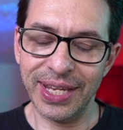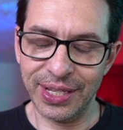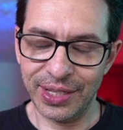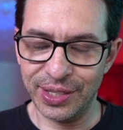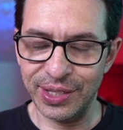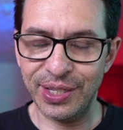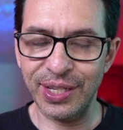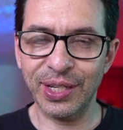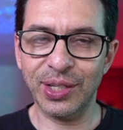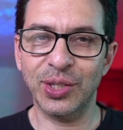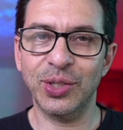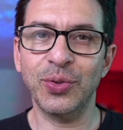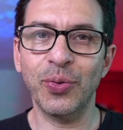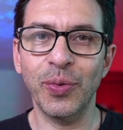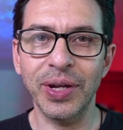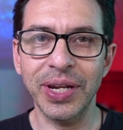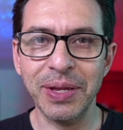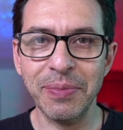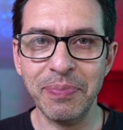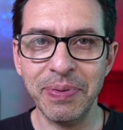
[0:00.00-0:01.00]
at
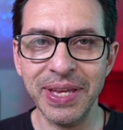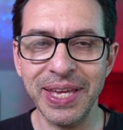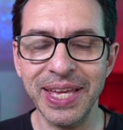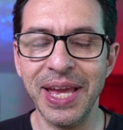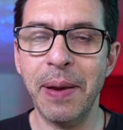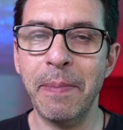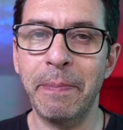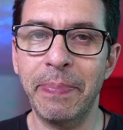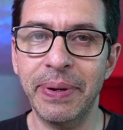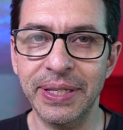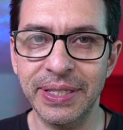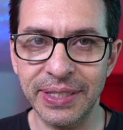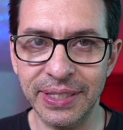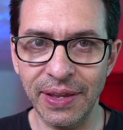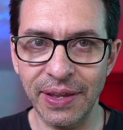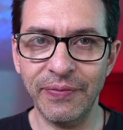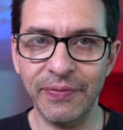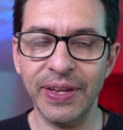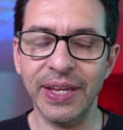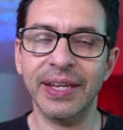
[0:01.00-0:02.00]
6:20 p.m.
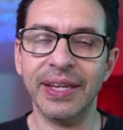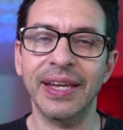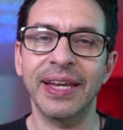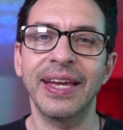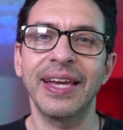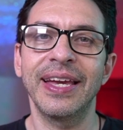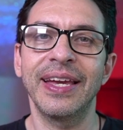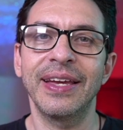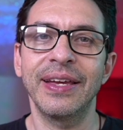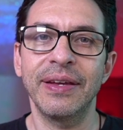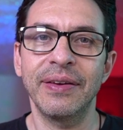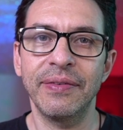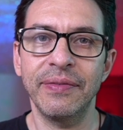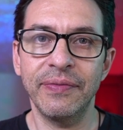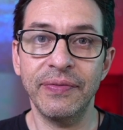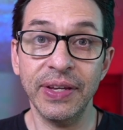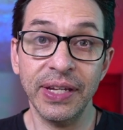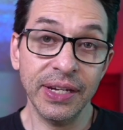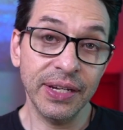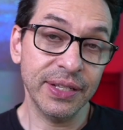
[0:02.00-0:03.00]
Pacific,
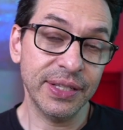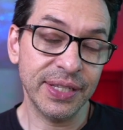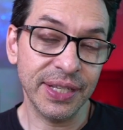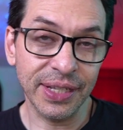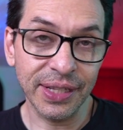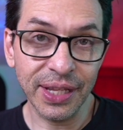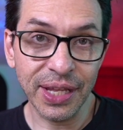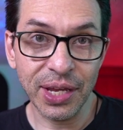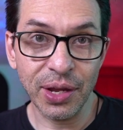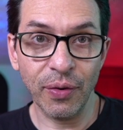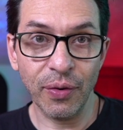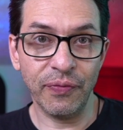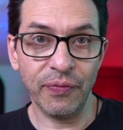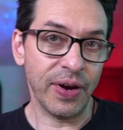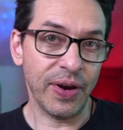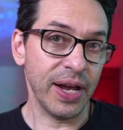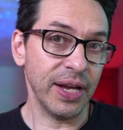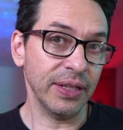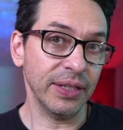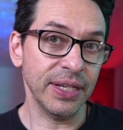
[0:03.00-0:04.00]
Venus in Leo
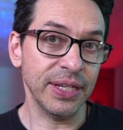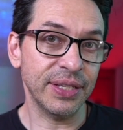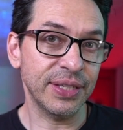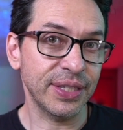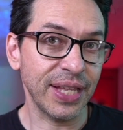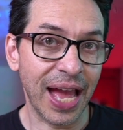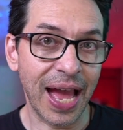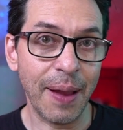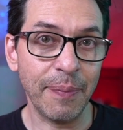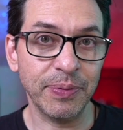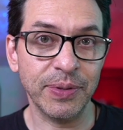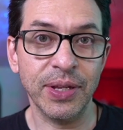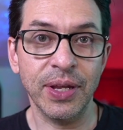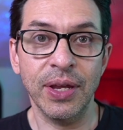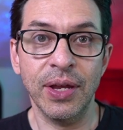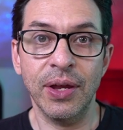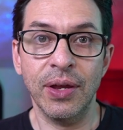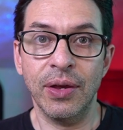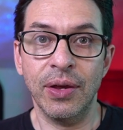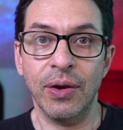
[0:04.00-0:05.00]
finally stopped
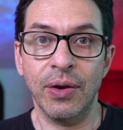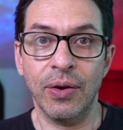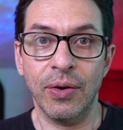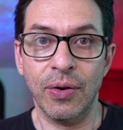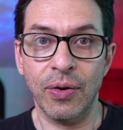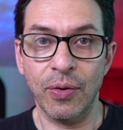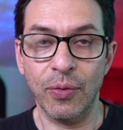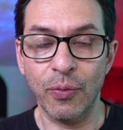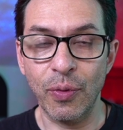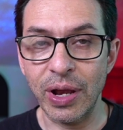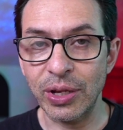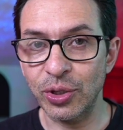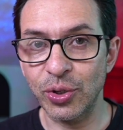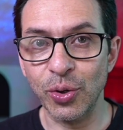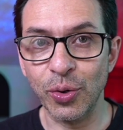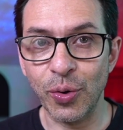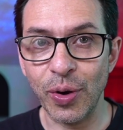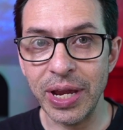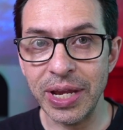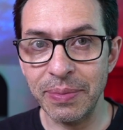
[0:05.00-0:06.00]
her
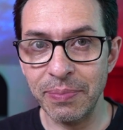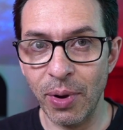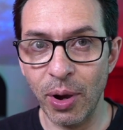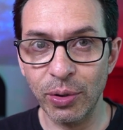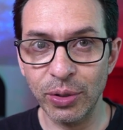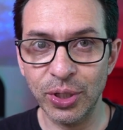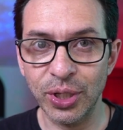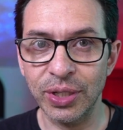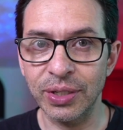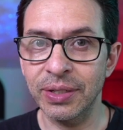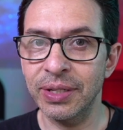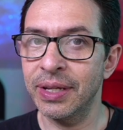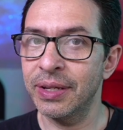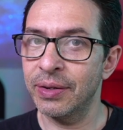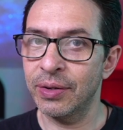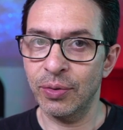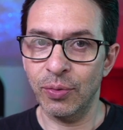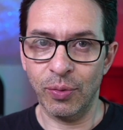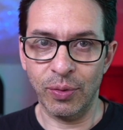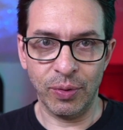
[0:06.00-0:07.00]
retrograde motion
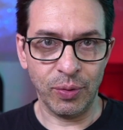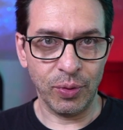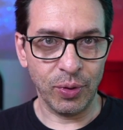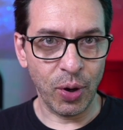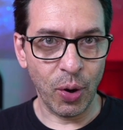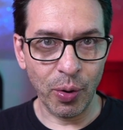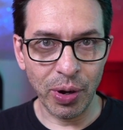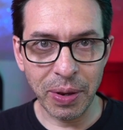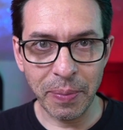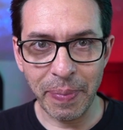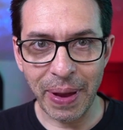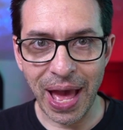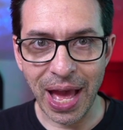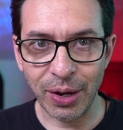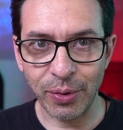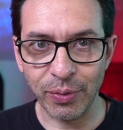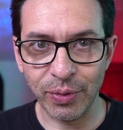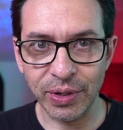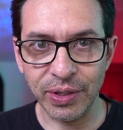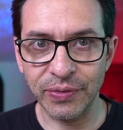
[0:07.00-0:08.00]
going
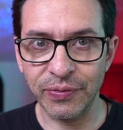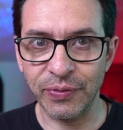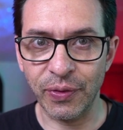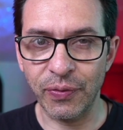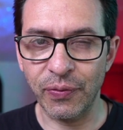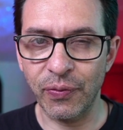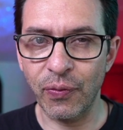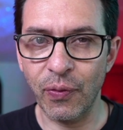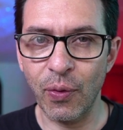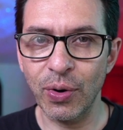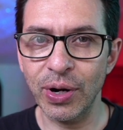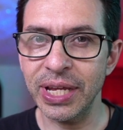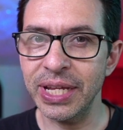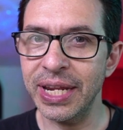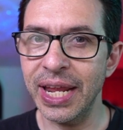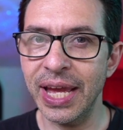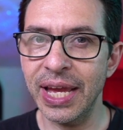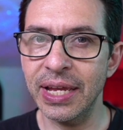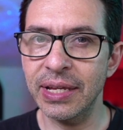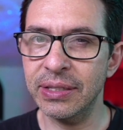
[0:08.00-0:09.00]
backwards for 40
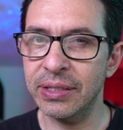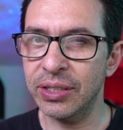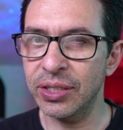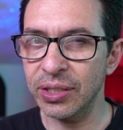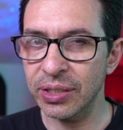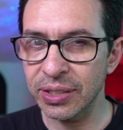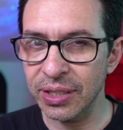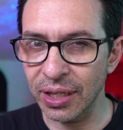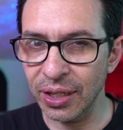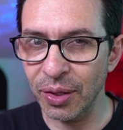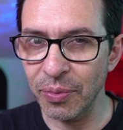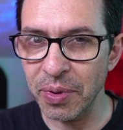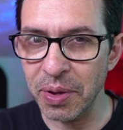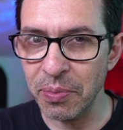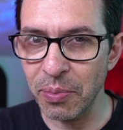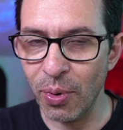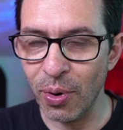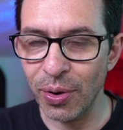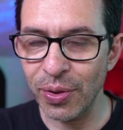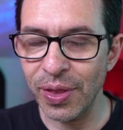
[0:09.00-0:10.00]
days, just a little bit
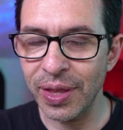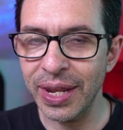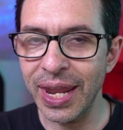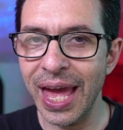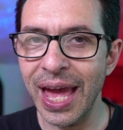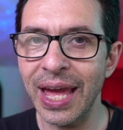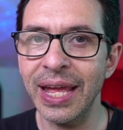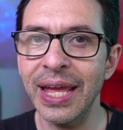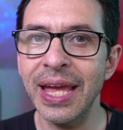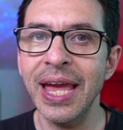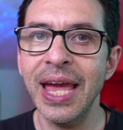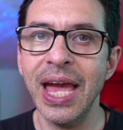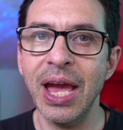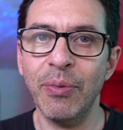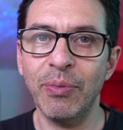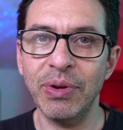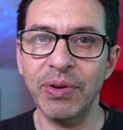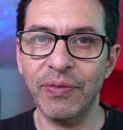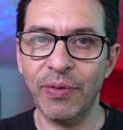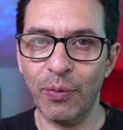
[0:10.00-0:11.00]
more than that,
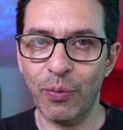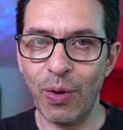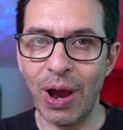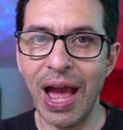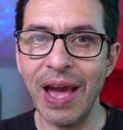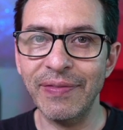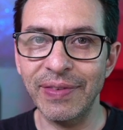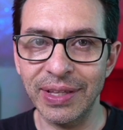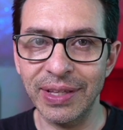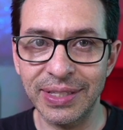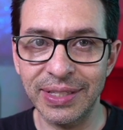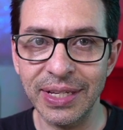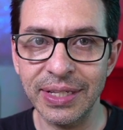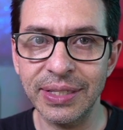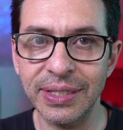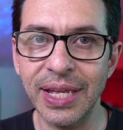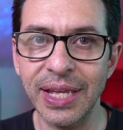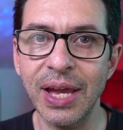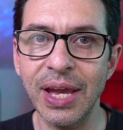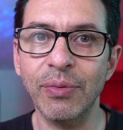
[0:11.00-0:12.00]
and we've arrived at this
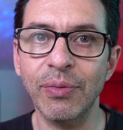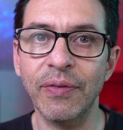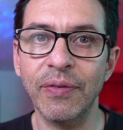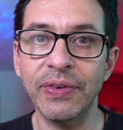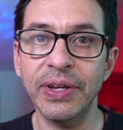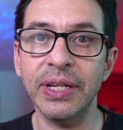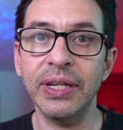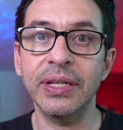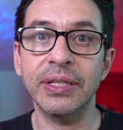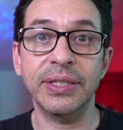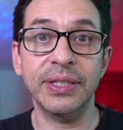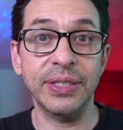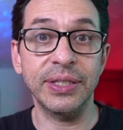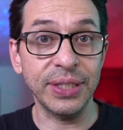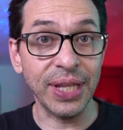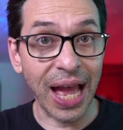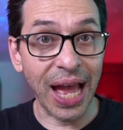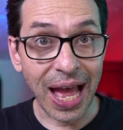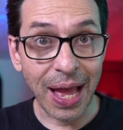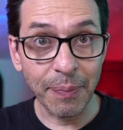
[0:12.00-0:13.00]
day where Venus
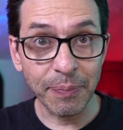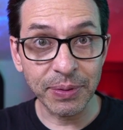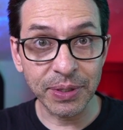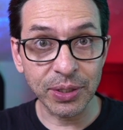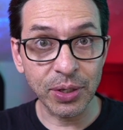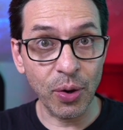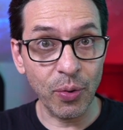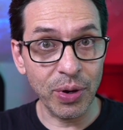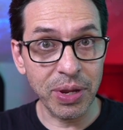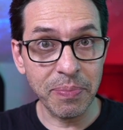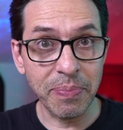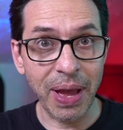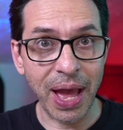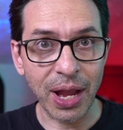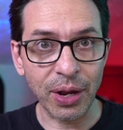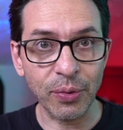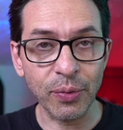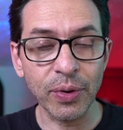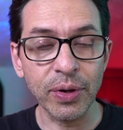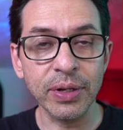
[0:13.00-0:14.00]
stops going
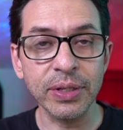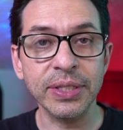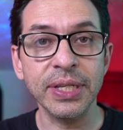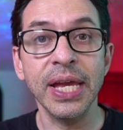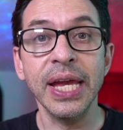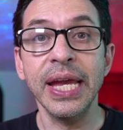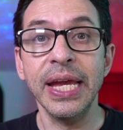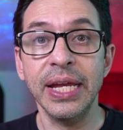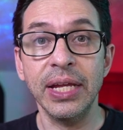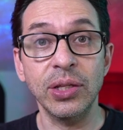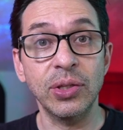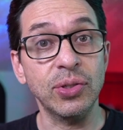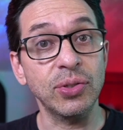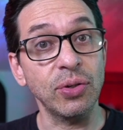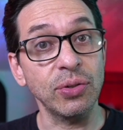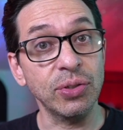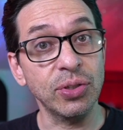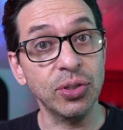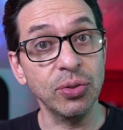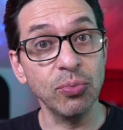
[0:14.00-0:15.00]
backwards and
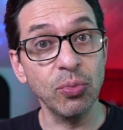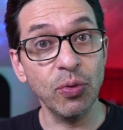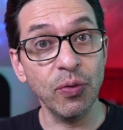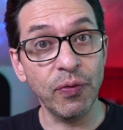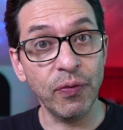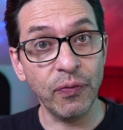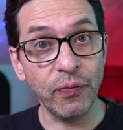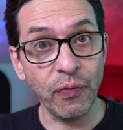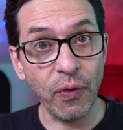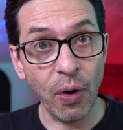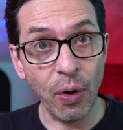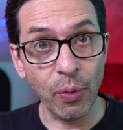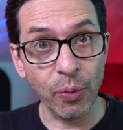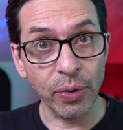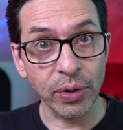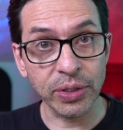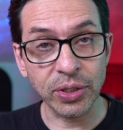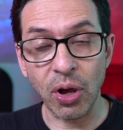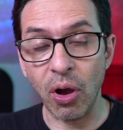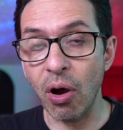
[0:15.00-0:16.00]
starts to move
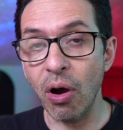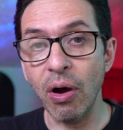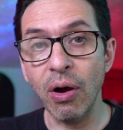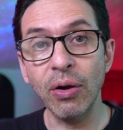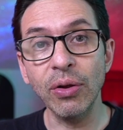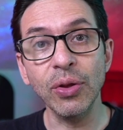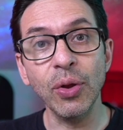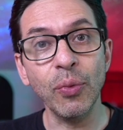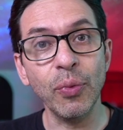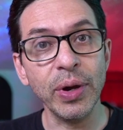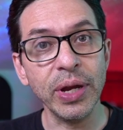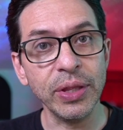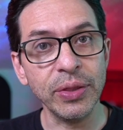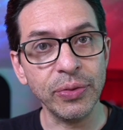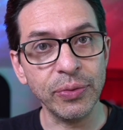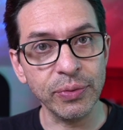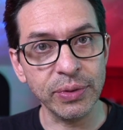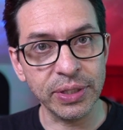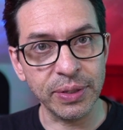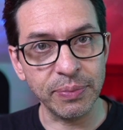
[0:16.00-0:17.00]
forwards all the way
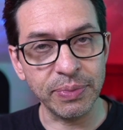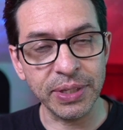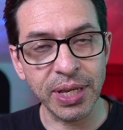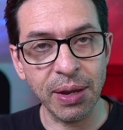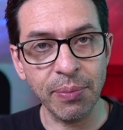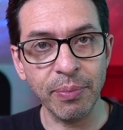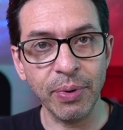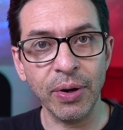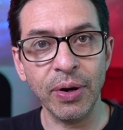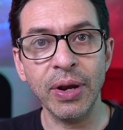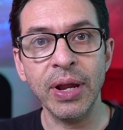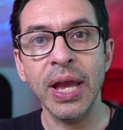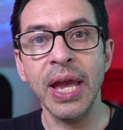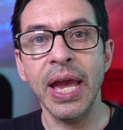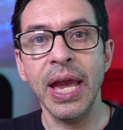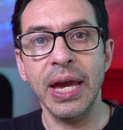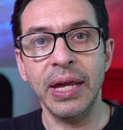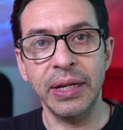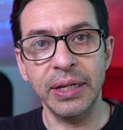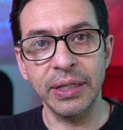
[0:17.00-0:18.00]
through September
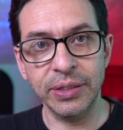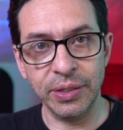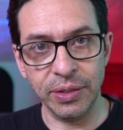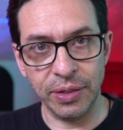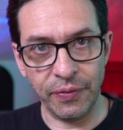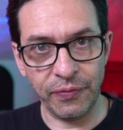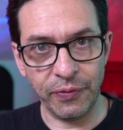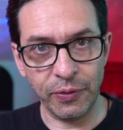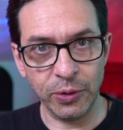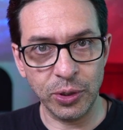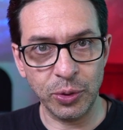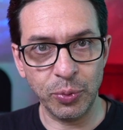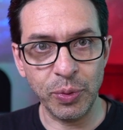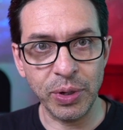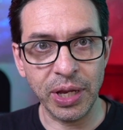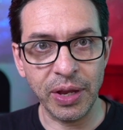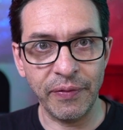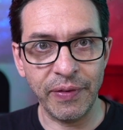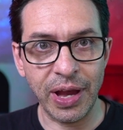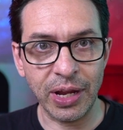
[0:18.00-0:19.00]
and into the first
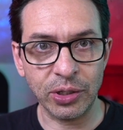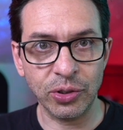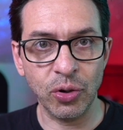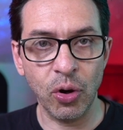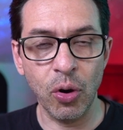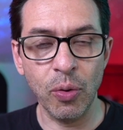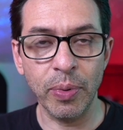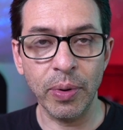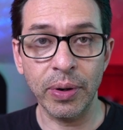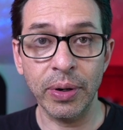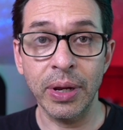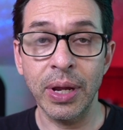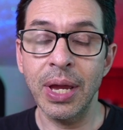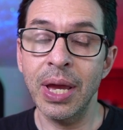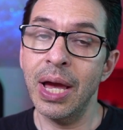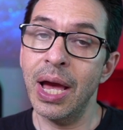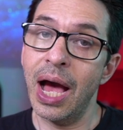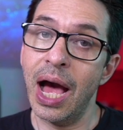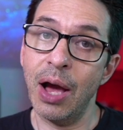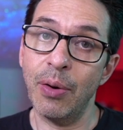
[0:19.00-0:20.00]
week of October.
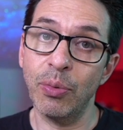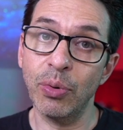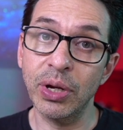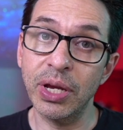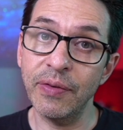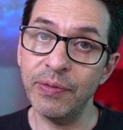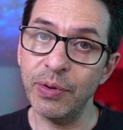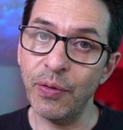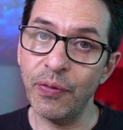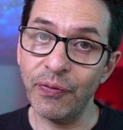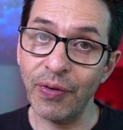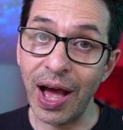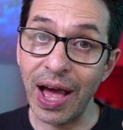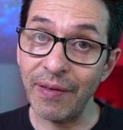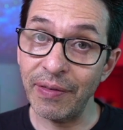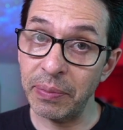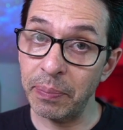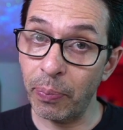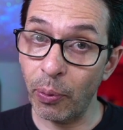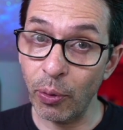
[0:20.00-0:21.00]
I will give you
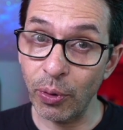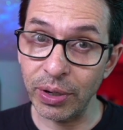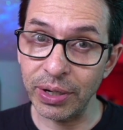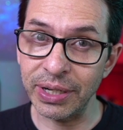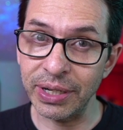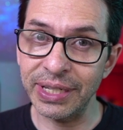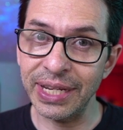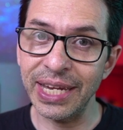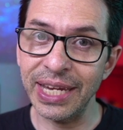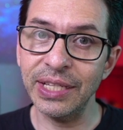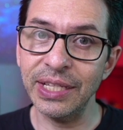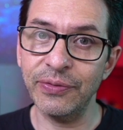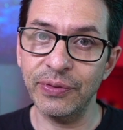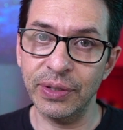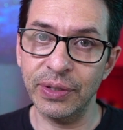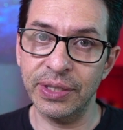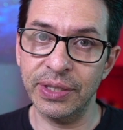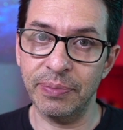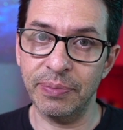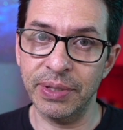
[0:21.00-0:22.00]
five important dates for
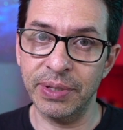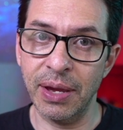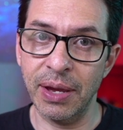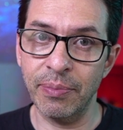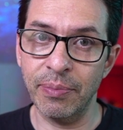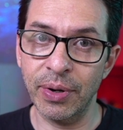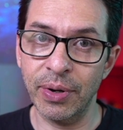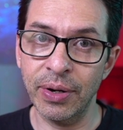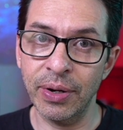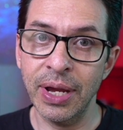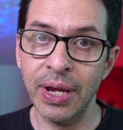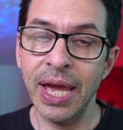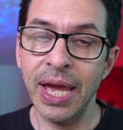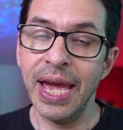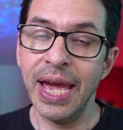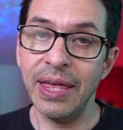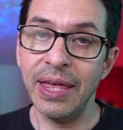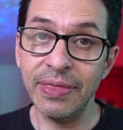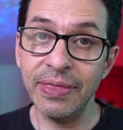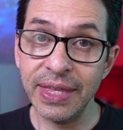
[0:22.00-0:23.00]
September,
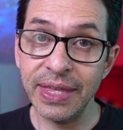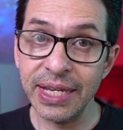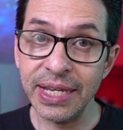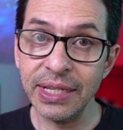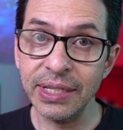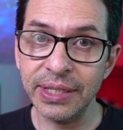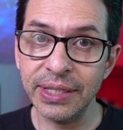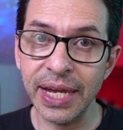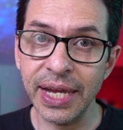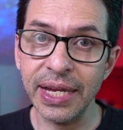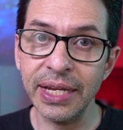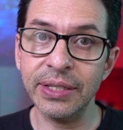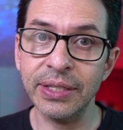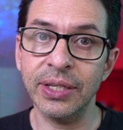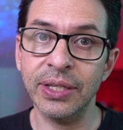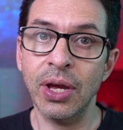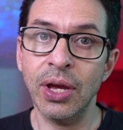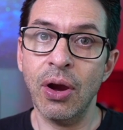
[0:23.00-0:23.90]
and these dates